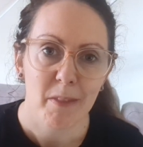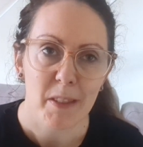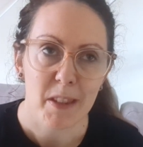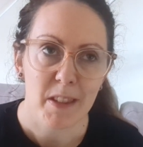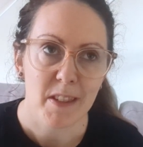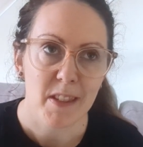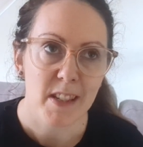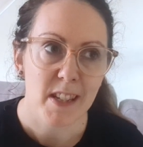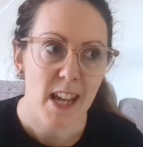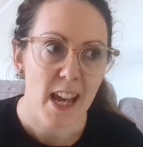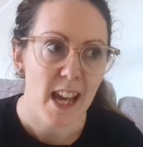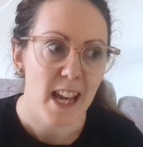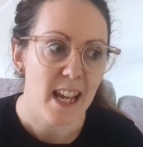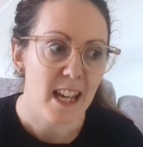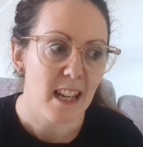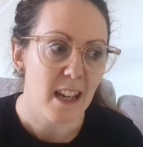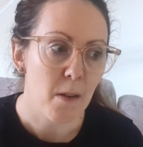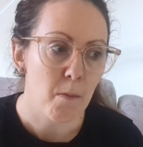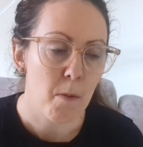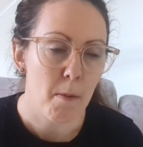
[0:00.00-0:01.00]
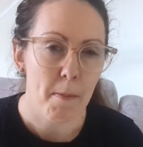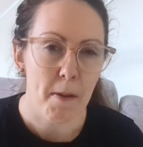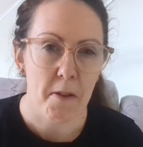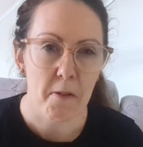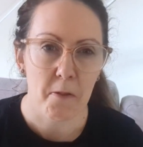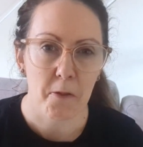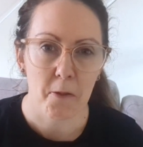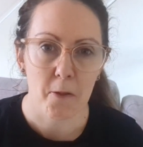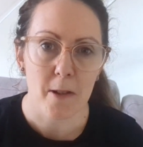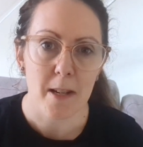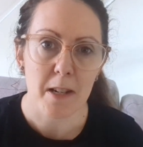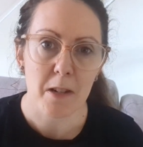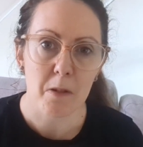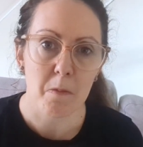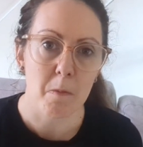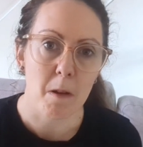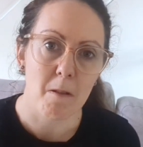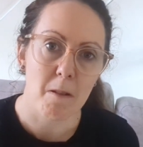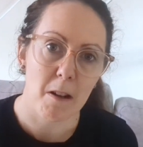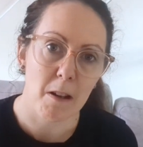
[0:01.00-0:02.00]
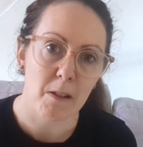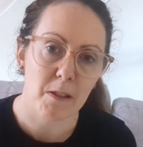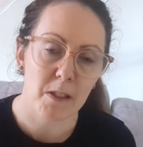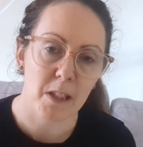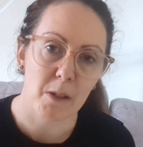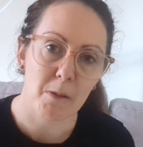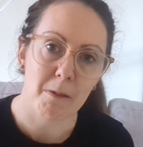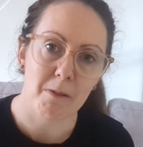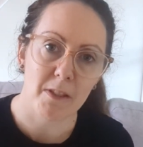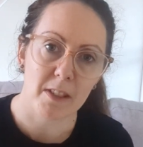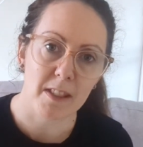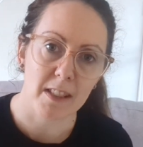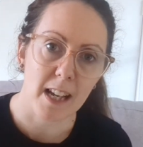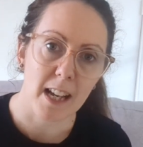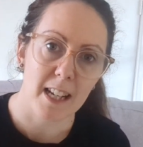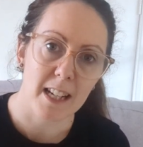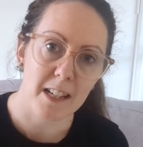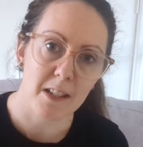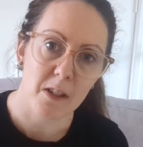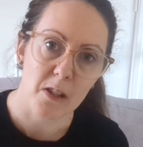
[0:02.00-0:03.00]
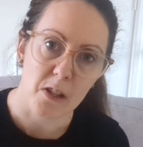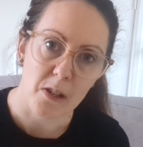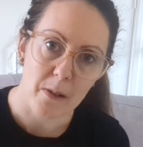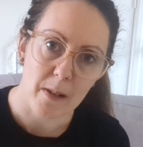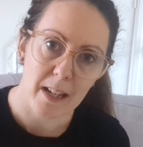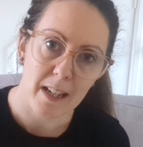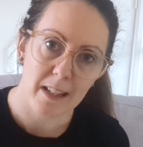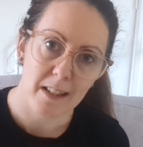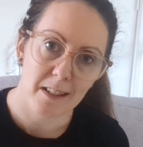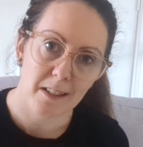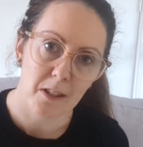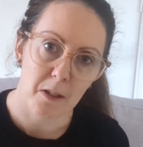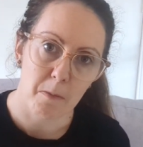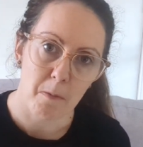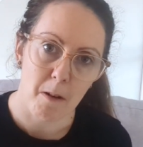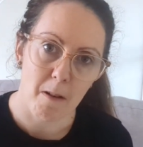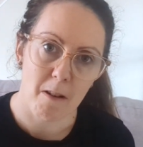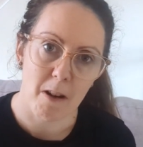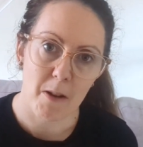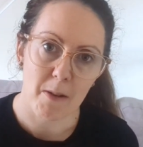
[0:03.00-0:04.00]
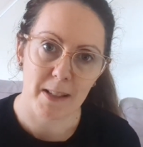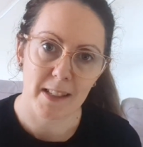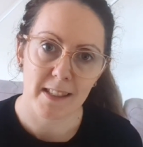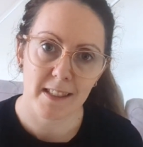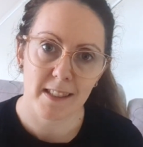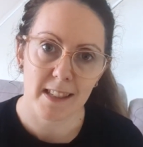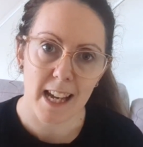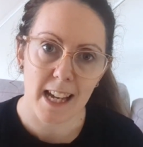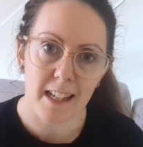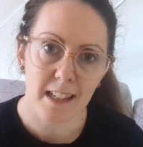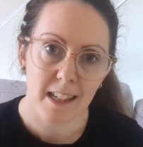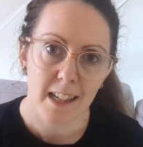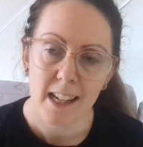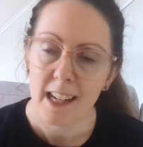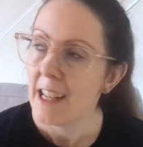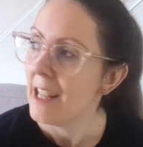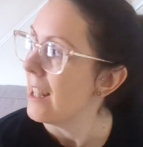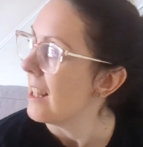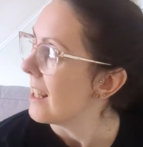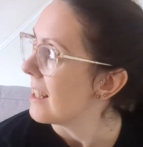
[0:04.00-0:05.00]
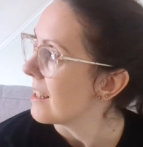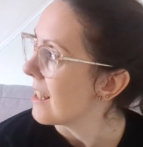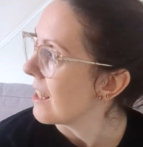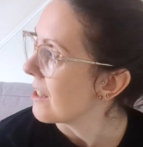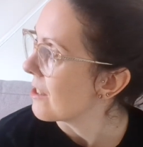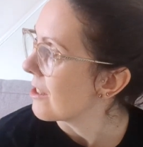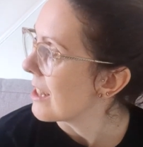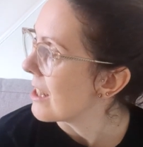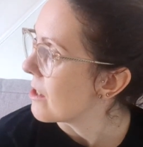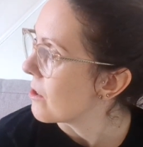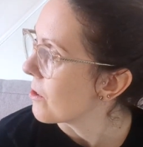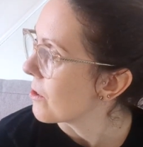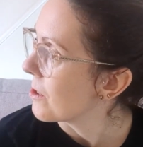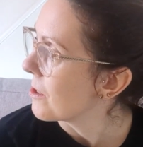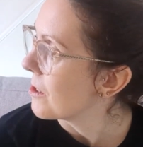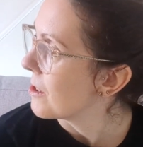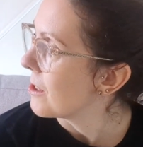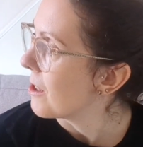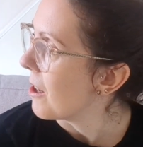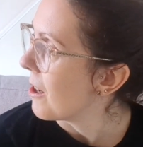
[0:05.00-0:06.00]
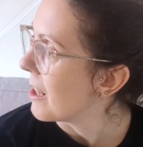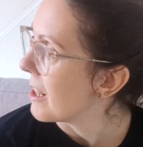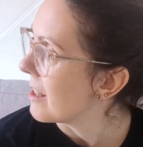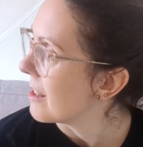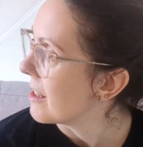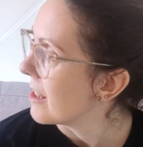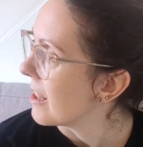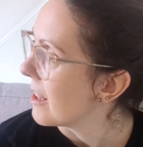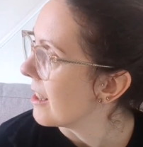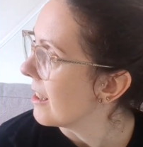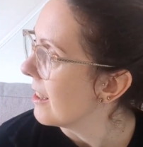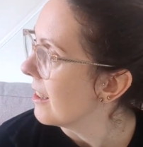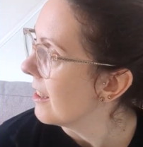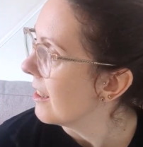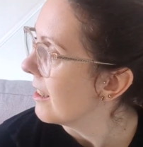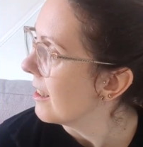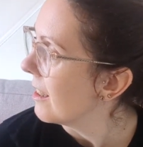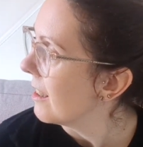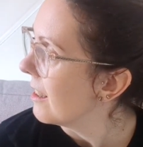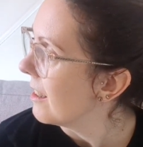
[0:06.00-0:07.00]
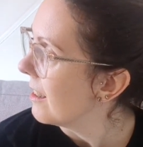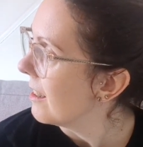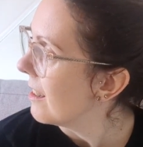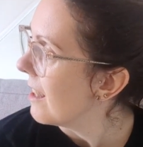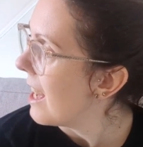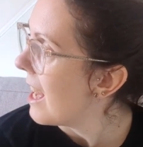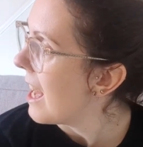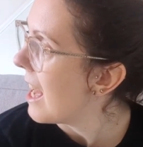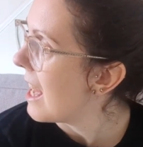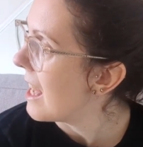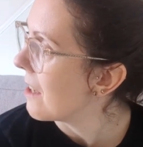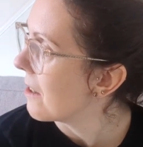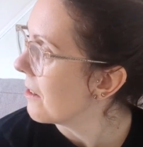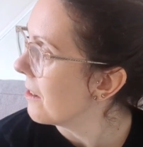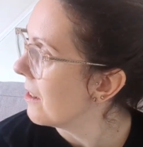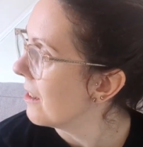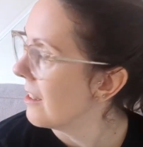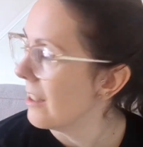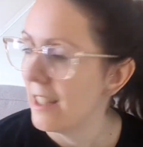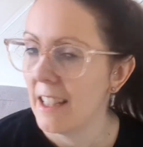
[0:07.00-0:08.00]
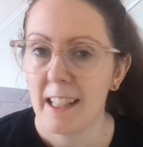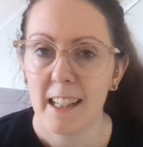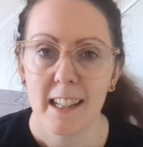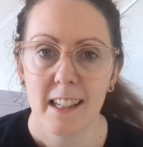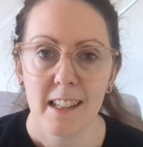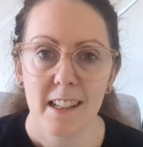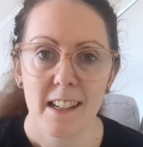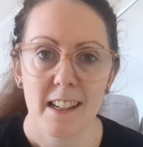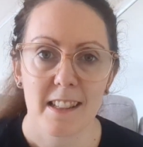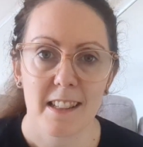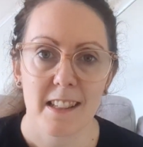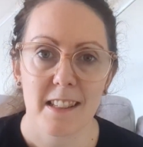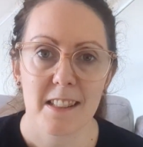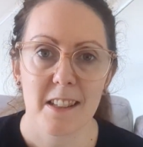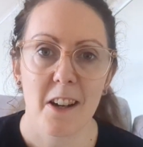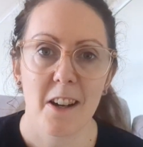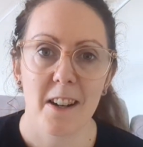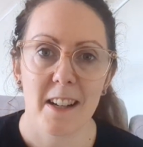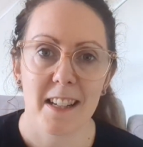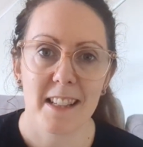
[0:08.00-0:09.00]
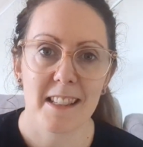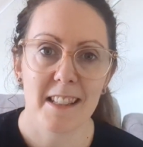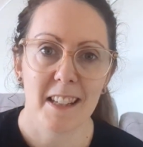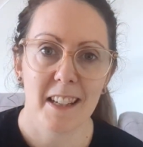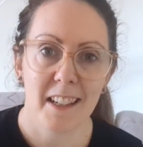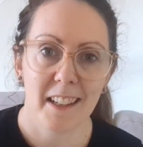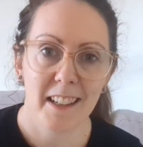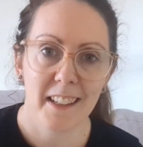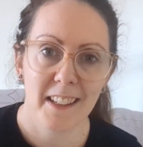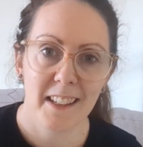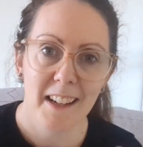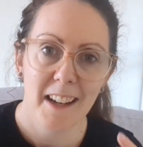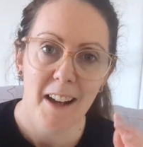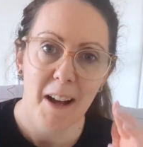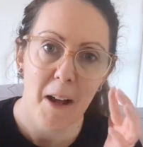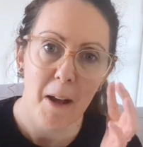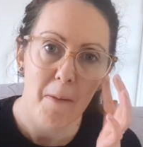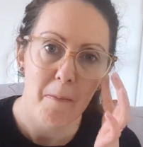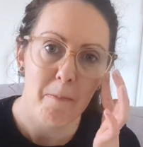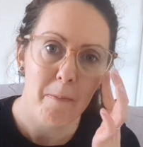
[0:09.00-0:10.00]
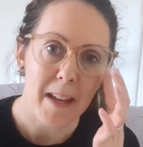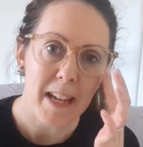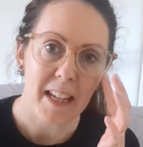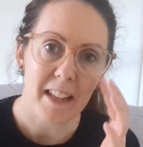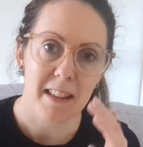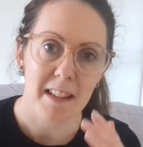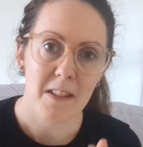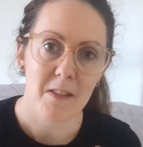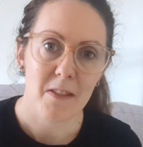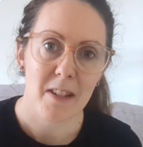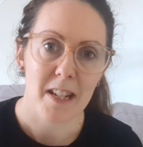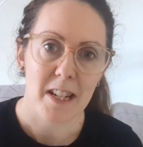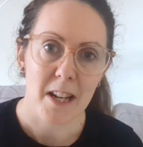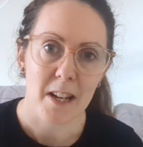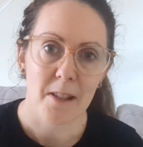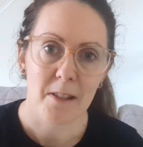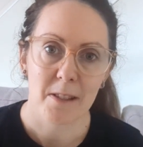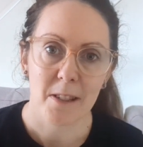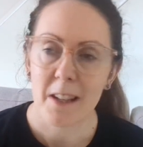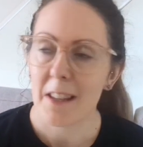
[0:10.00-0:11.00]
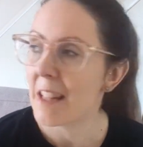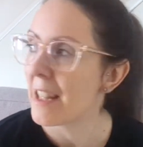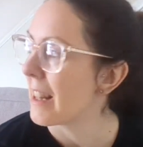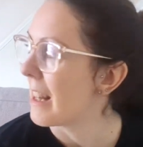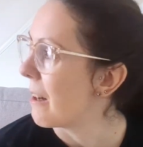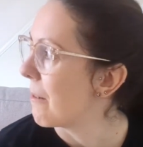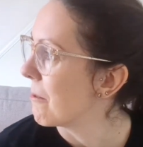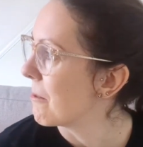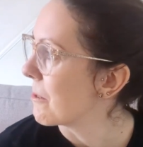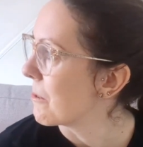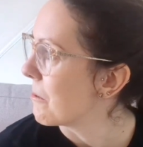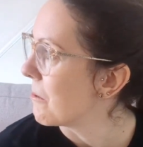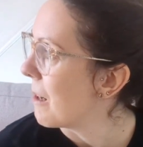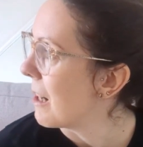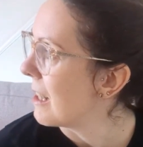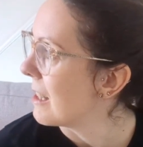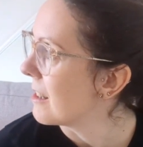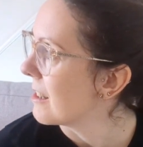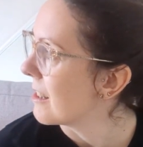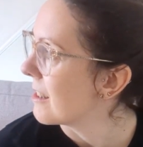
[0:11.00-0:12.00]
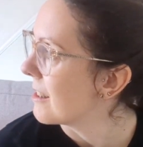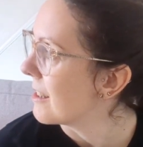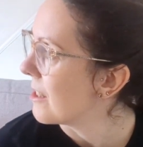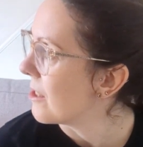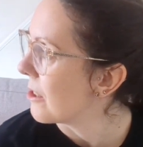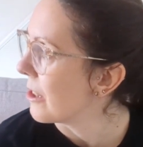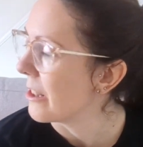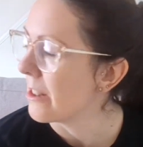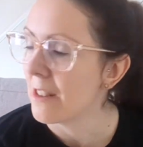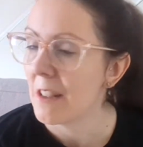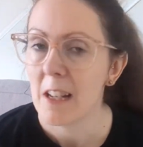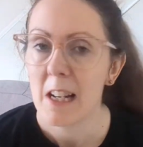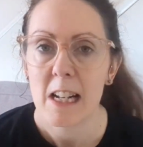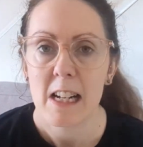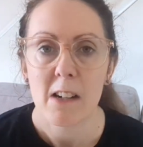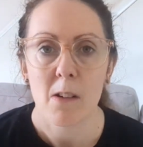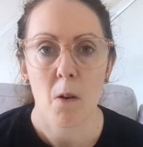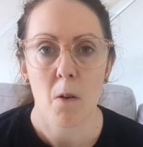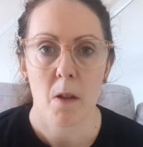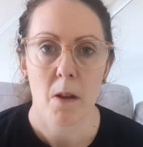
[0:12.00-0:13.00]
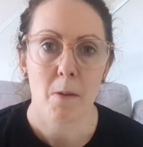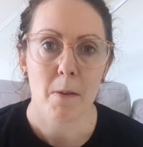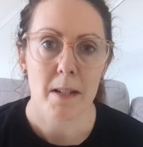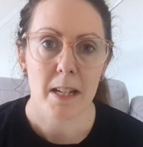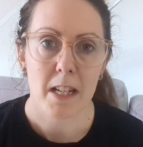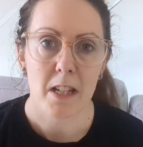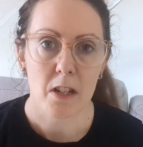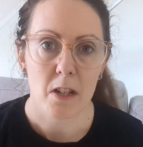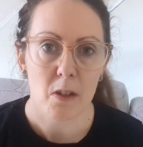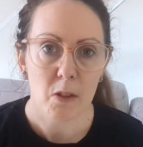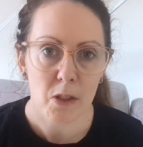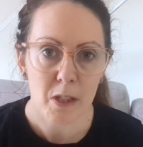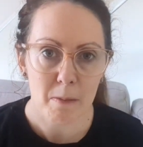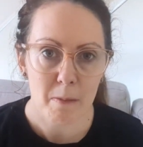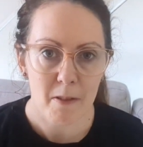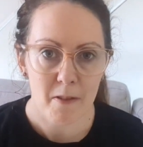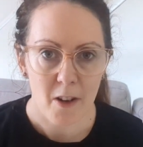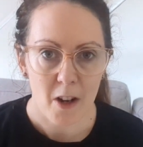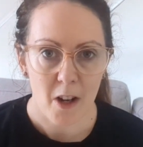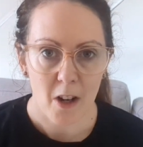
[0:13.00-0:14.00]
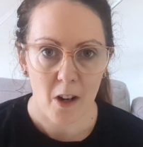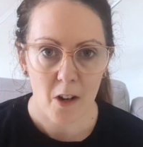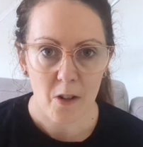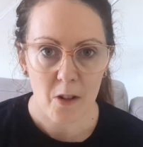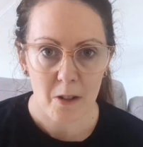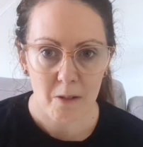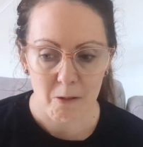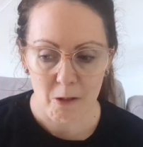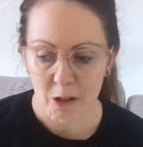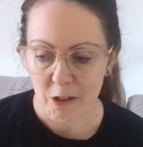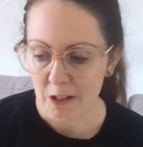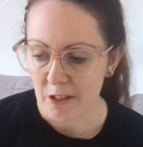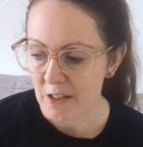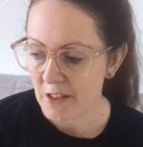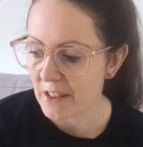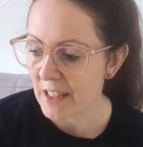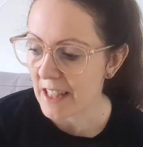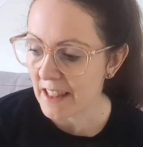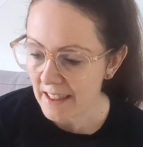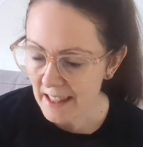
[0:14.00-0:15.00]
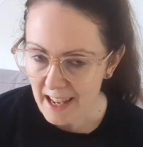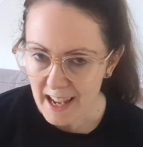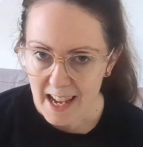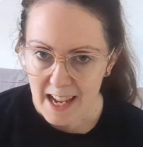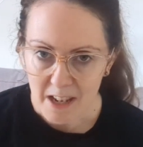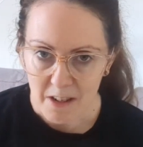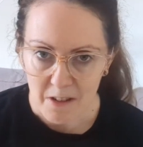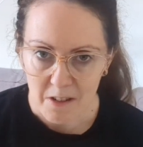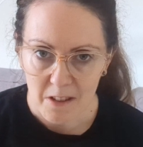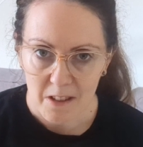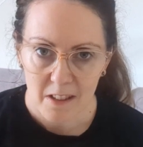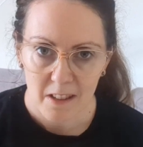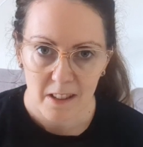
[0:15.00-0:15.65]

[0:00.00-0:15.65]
today and we're both free tomorrow, so we've decided to do it tomorrow instead. It's actually just started to hail as I started to make this video, so I think that was a wise decision, although we did do some of our longer runs in the hail